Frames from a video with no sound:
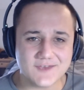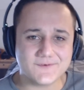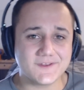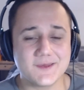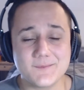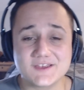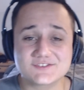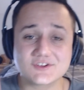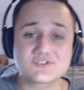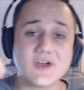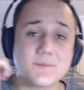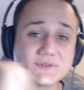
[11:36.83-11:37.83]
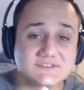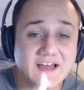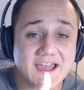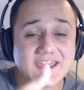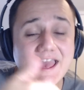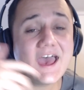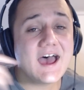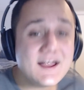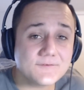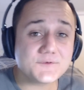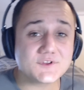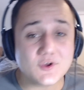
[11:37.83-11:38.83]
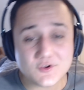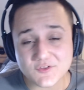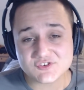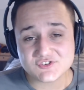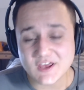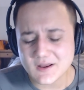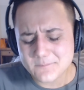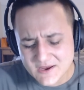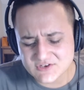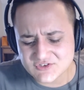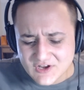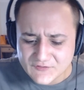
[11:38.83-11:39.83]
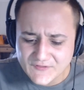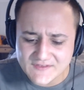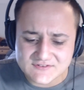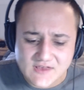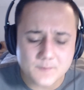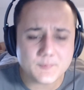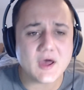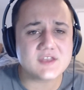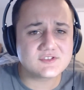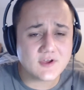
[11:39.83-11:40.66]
If you did, make sure to drop a like, and if you're new to the channel, make sure to hit that sub button.